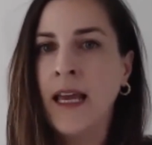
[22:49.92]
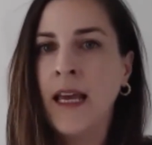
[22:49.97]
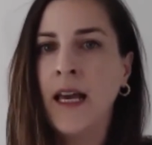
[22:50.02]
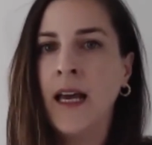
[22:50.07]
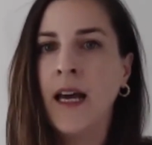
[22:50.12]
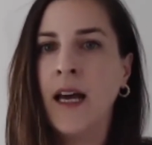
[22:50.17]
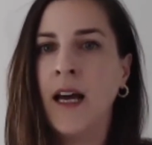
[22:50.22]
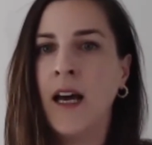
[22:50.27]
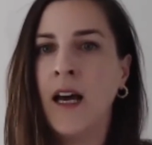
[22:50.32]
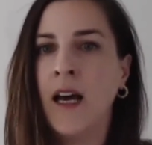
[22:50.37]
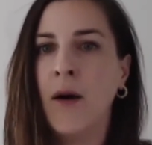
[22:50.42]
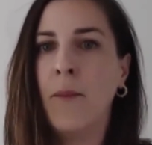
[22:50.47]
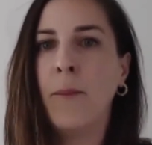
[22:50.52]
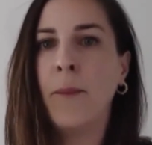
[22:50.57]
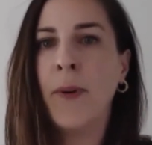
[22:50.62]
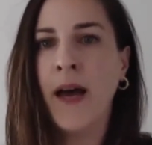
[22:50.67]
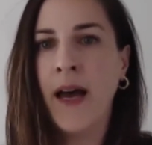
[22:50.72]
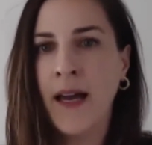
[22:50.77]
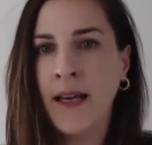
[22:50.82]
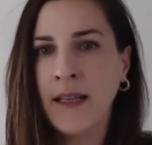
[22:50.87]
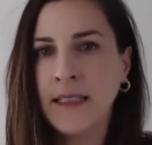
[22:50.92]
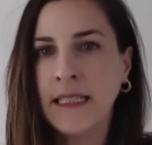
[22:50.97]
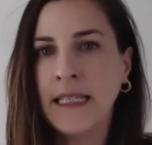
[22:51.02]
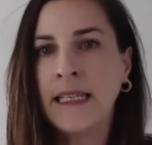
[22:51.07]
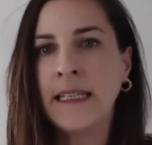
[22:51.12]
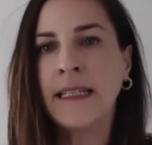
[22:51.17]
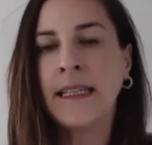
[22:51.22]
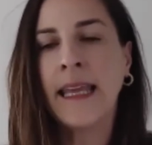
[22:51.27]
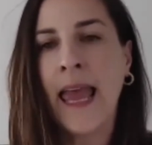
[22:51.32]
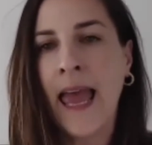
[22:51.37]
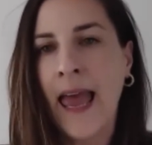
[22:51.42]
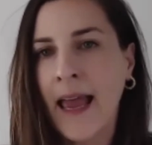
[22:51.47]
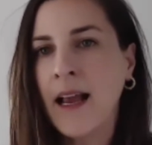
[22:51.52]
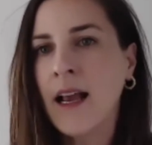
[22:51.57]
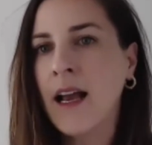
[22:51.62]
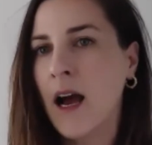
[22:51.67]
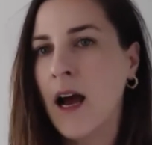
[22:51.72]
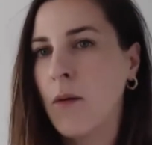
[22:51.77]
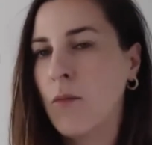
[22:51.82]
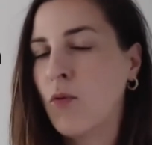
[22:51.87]
But it can
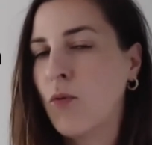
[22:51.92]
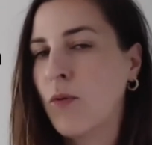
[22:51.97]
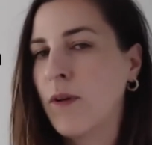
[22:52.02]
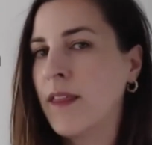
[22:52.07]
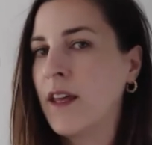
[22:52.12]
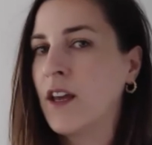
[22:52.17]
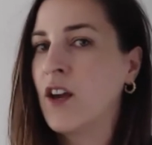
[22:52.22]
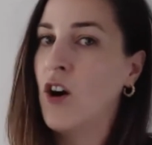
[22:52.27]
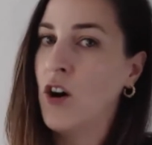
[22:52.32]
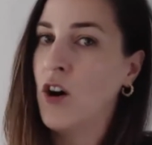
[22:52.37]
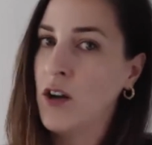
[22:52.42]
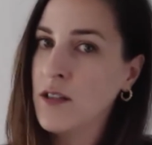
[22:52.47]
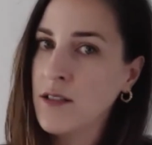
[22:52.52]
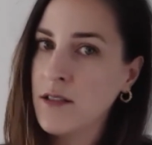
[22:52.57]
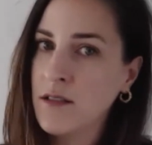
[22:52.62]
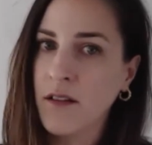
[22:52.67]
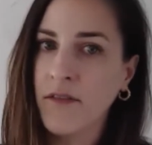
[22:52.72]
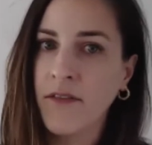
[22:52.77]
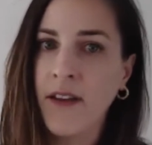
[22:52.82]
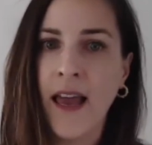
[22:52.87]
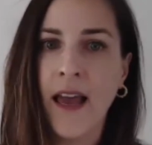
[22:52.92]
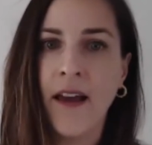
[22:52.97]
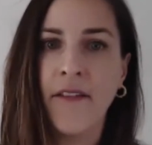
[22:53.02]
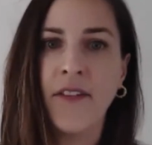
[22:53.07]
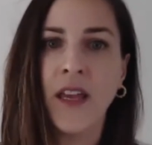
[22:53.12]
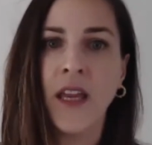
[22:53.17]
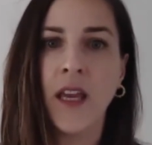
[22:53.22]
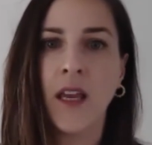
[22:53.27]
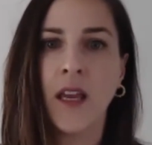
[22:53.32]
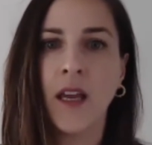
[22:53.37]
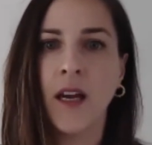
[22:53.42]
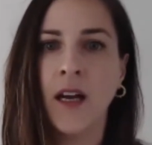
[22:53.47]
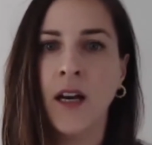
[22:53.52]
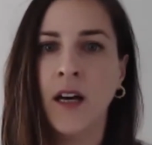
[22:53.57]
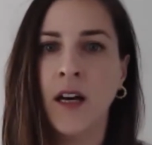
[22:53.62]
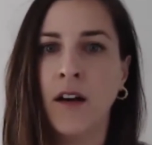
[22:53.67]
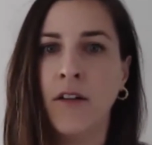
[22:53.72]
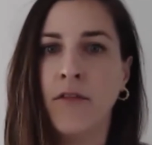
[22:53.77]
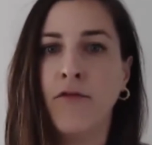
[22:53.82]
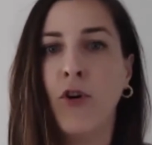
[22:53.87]
come with the cost of having
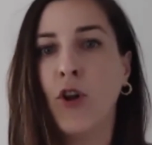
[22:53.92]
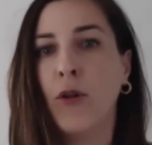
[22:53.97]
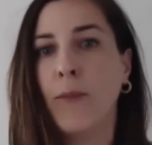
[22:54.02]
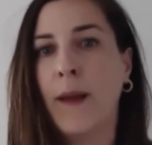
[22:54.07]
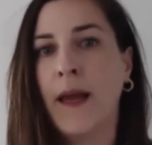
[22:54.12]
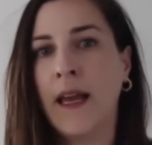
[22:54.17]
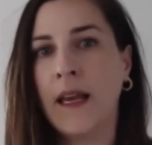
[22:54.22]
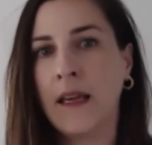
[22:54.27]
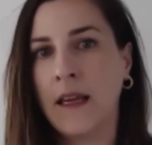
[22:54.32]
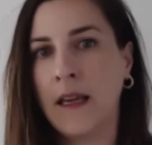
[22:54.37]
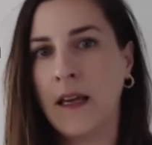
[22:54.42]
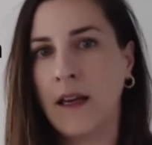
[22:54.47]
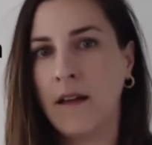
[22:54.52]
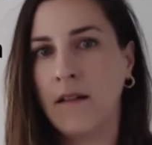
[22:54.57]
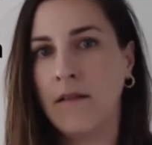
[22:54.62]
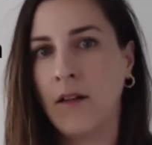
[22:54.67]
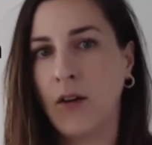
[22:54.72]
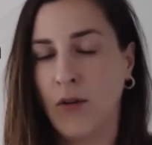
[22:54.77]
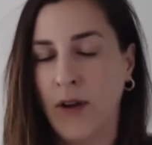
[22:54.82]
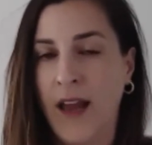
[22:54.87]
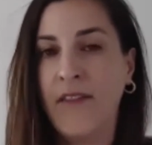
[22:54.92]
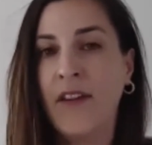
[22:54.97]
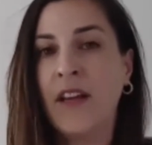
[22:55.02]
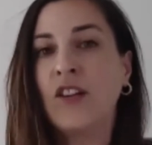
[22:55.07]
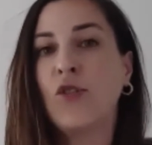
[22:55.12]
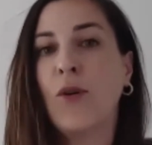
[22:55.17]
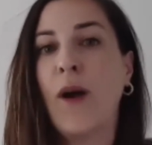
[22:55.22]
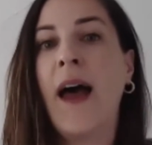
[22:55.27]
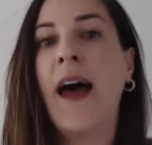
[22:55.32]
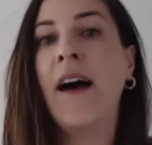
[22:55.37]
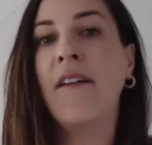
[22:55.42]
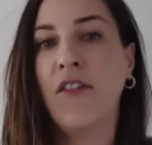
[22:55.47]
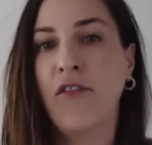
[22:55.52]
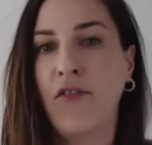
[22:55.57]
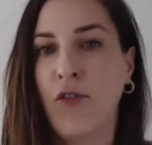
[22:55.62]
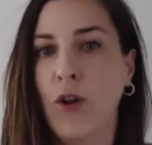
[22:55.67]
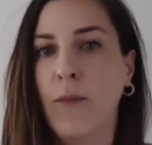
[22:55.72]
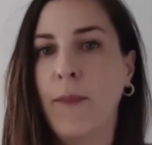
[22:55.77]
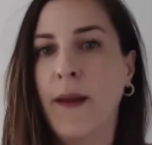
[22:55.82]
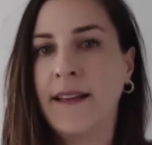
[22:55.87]
a fallback or having to have a
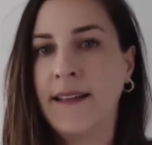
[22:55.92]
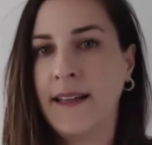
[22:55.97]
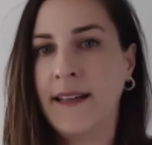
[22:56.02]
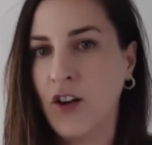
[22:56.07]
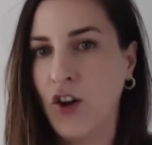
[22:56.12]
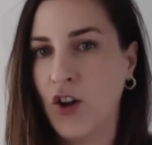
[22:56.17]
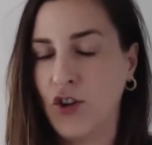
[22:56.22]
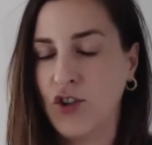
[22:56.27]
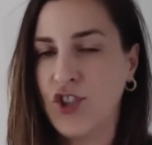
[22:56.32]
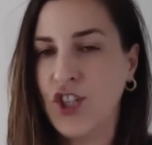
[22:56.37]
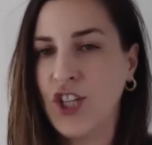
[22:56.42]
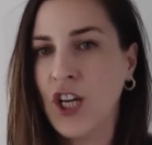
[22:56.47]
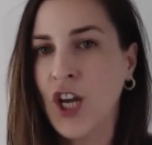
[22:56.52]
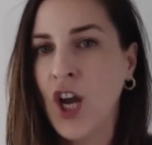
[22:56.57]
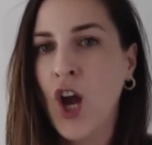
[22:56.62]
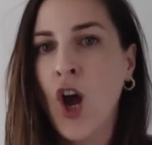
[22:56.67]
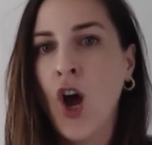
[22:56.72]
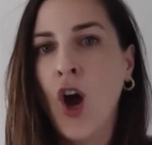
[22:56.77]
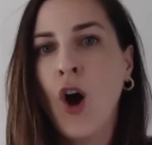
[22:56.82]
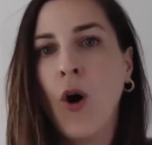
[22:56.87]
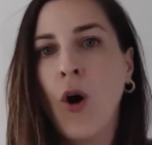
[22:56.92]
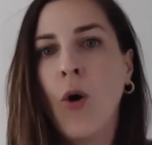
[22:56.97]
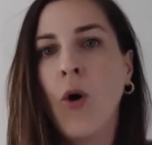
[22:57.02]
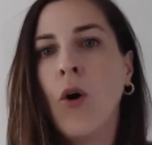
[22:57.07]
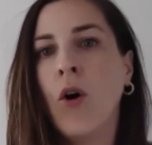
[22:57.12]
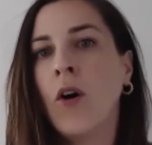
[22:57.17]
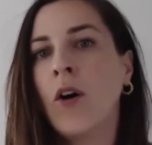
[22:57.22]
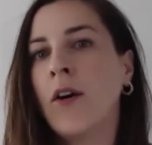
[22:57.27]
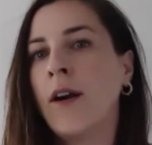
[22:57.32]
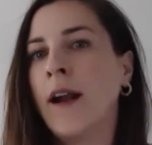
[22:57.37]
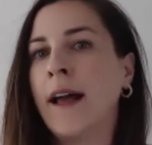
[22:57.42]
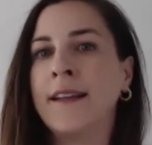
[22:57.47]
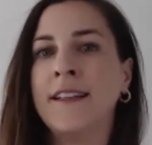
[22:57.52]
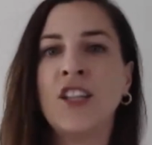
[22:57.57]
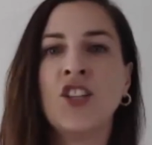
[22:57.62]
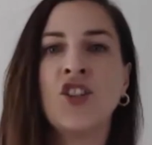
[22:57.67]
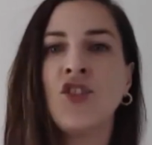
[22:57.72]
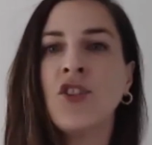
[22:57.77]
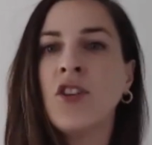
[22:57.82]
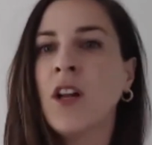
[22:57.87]
fallback technology or
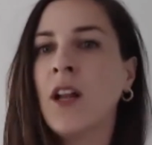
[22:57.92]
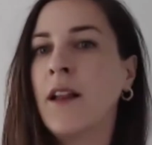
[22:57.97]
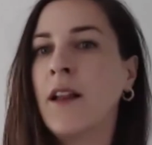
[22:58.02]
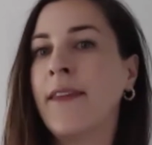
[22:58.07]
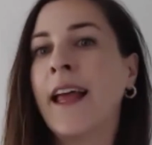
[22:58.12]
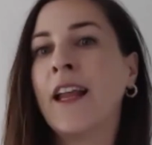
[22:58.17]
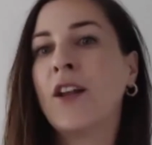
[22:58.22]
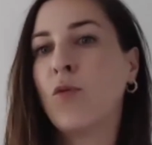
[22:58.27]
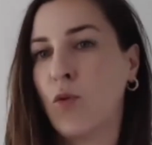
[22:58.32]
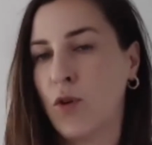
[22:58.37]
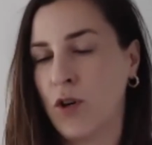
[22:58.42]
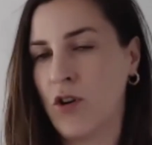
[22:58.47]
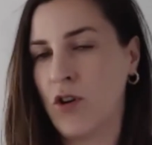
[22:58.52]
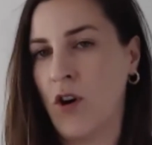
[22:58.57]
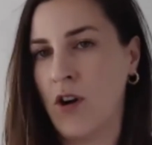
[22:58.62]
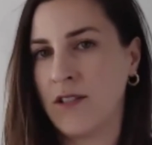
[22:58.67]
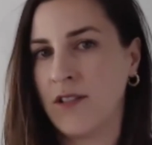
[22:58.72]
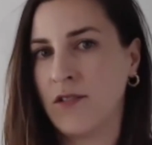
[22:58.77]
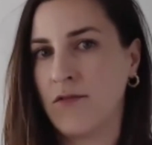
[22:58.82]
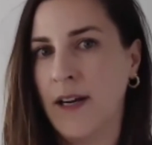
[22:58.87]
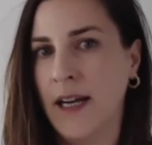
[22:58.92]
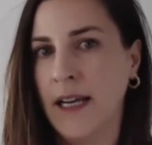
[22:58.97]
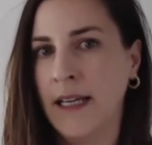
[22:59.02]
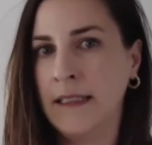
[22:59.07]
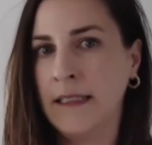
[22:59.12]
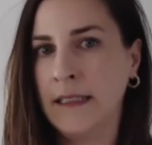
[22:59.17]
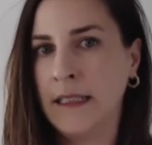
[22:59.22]
additional network costs, right?